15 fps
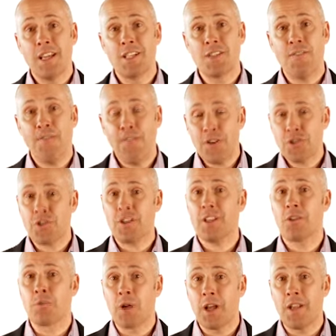is
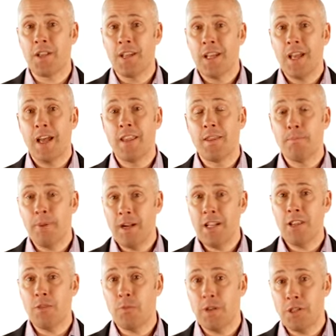efficiently run and the
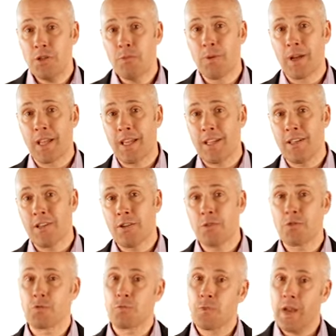money that we do bring in
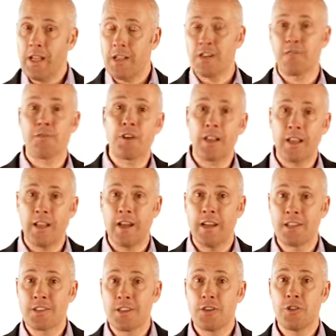goes right to the front
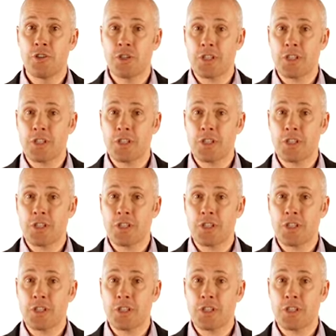lines,